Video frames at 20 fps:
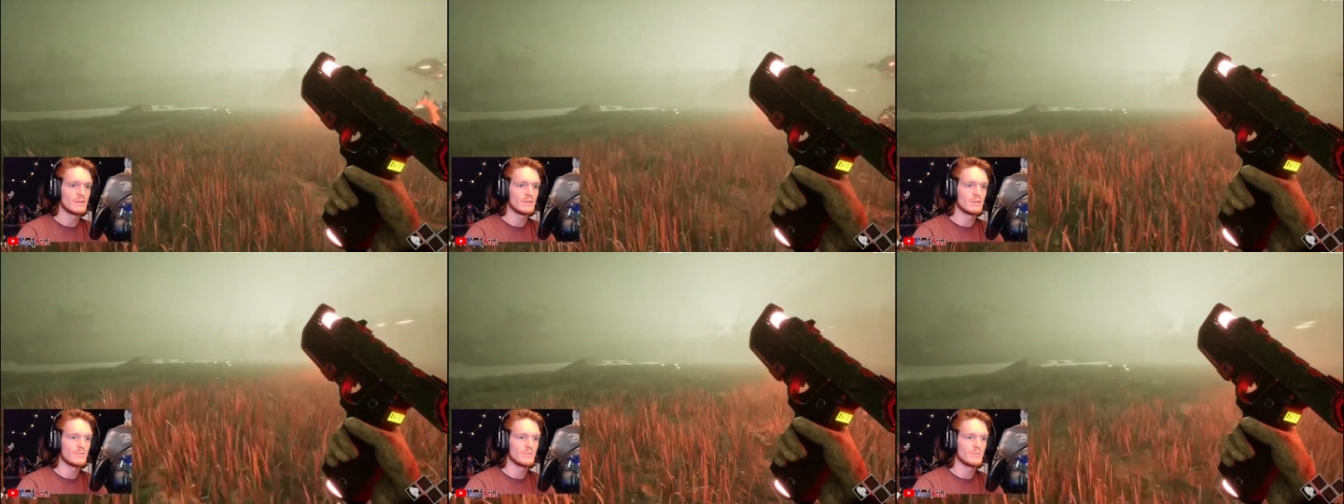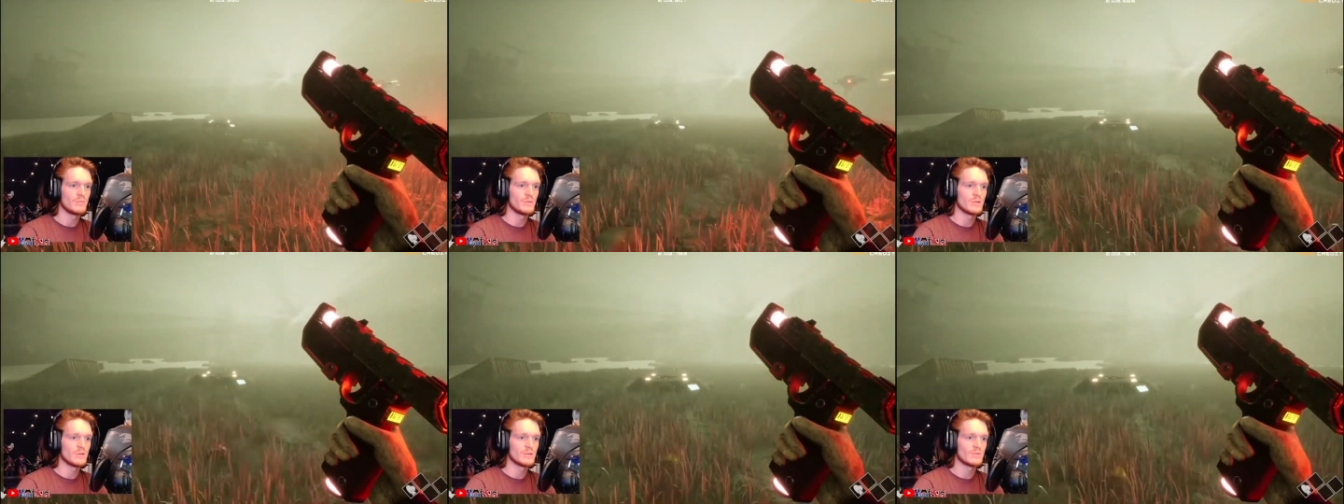There will
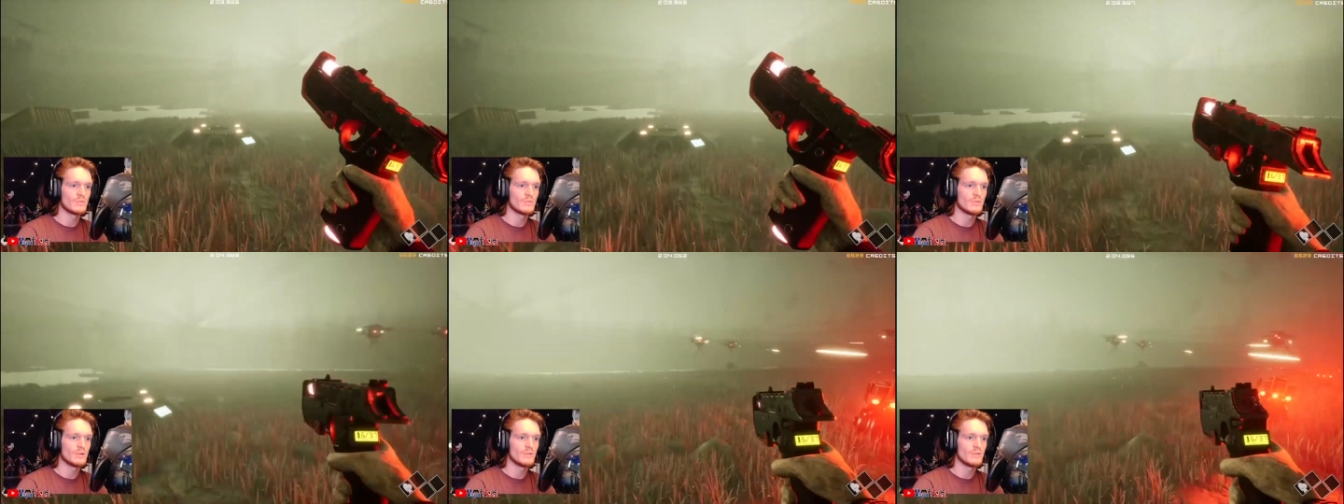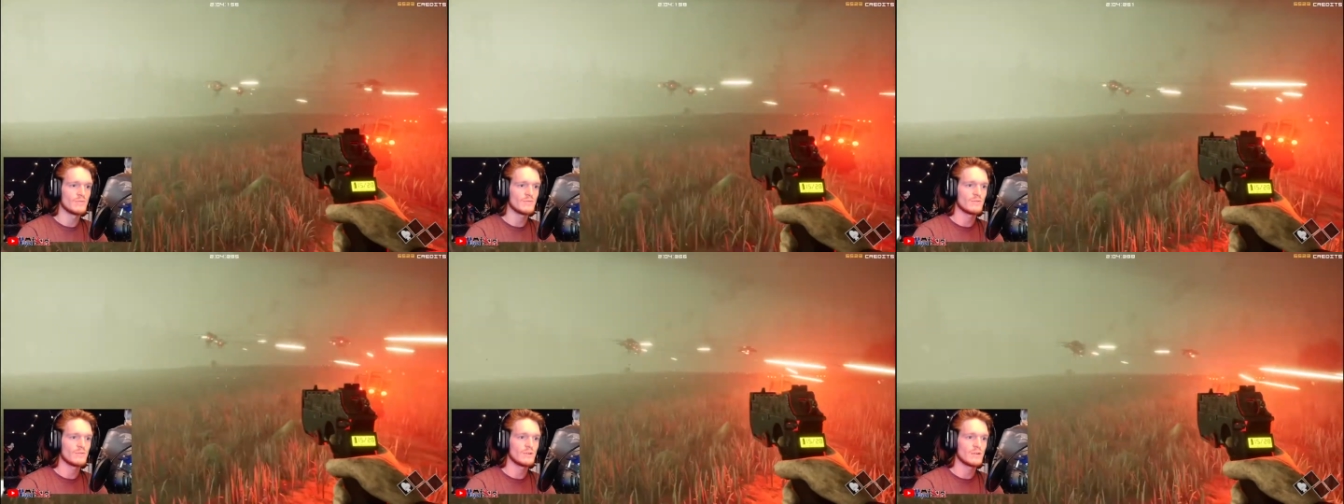be a
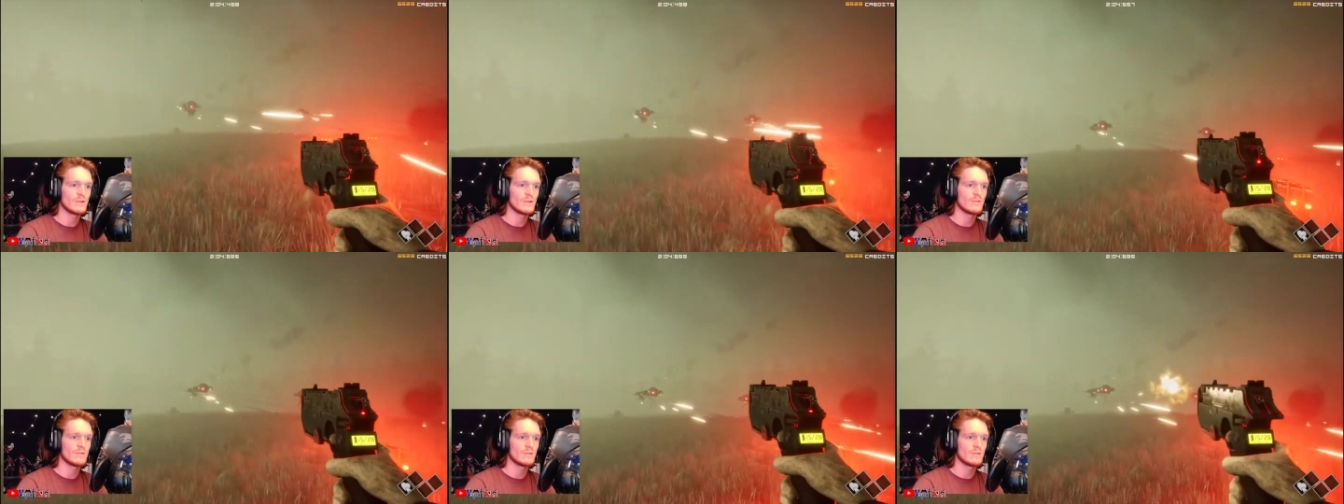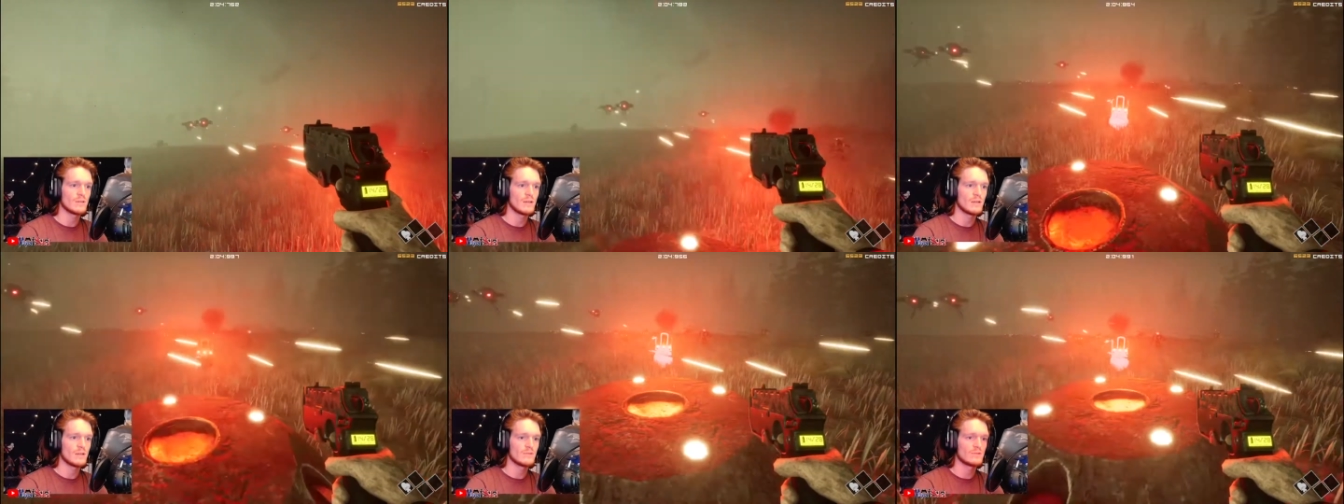twenty-four hour
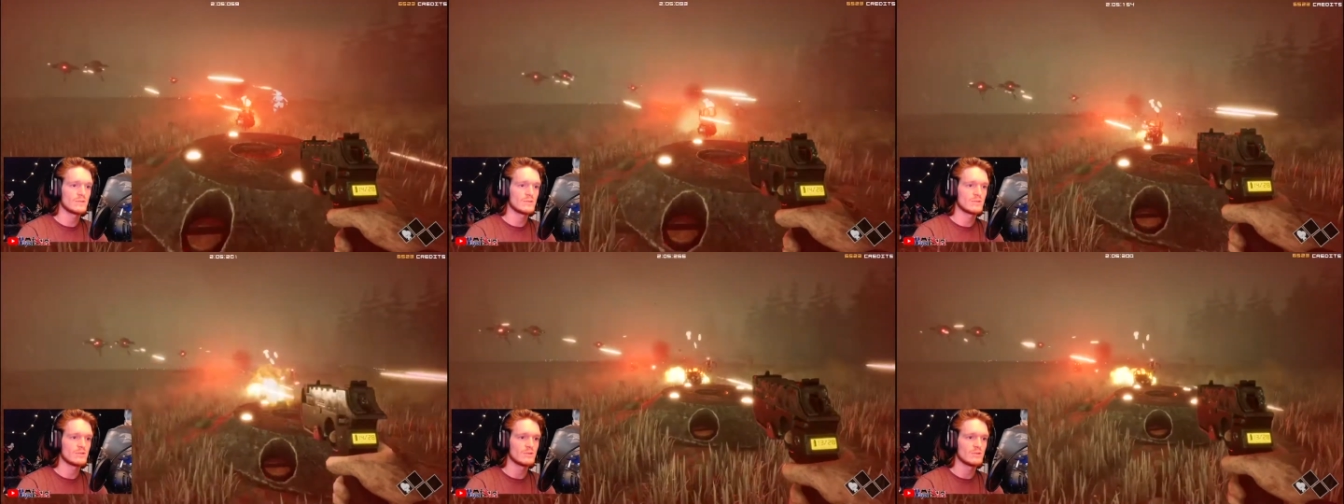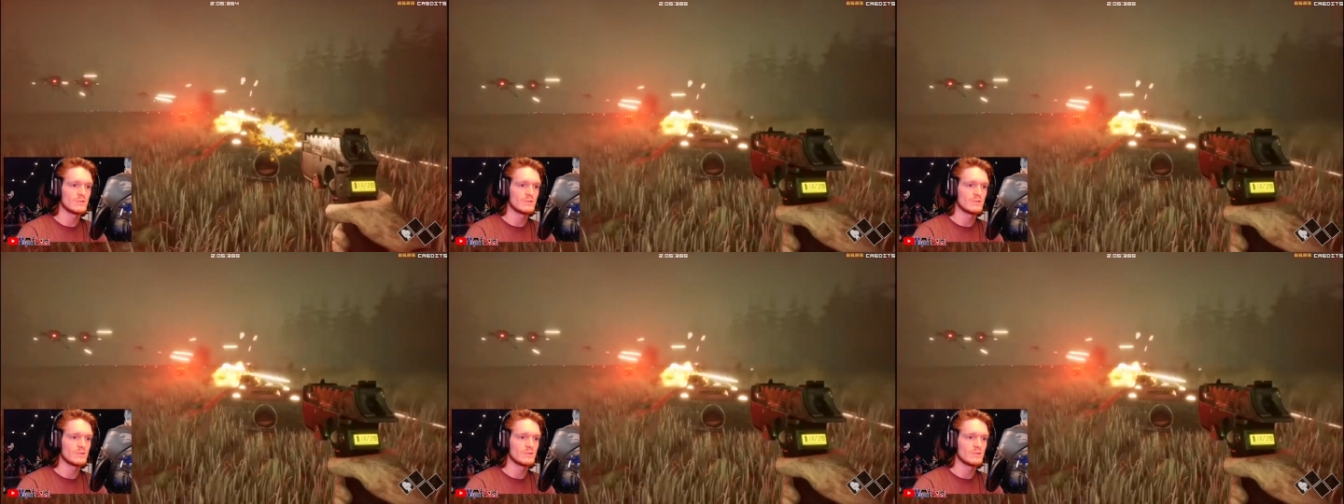live stream